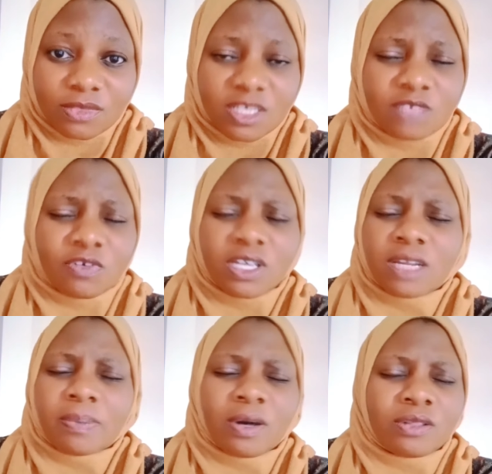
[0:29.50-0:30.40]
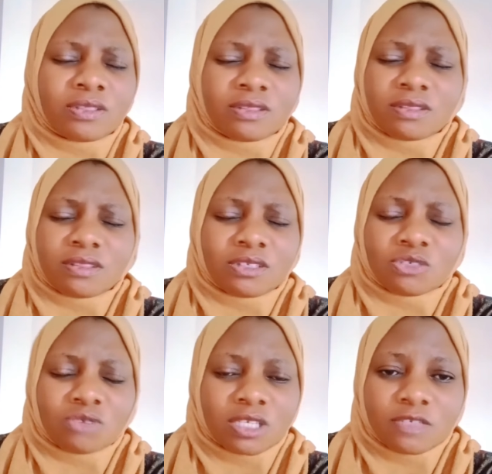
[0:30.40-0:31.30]
Just forget about the
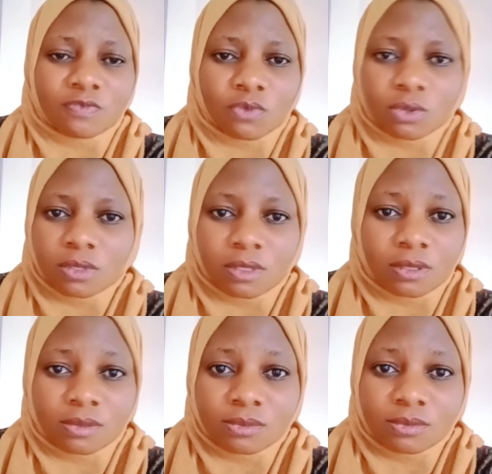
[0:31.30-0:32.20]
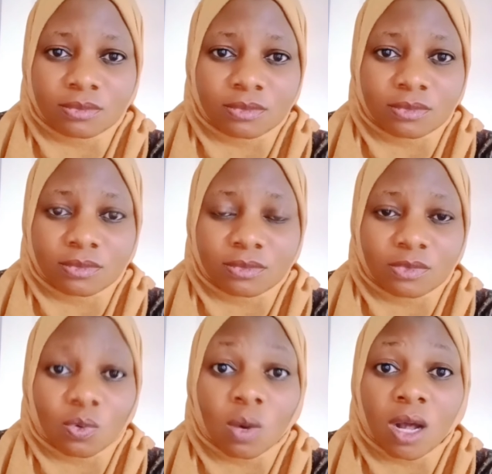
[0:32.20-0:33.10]
stressful
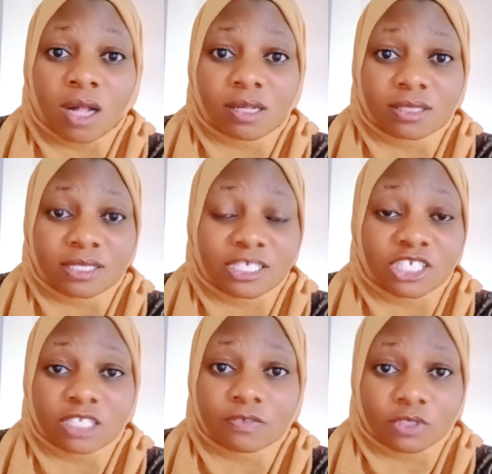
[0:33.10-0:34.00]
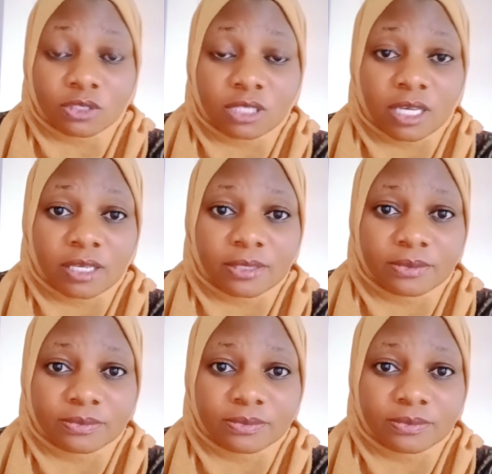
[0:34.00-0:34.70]
world just for today.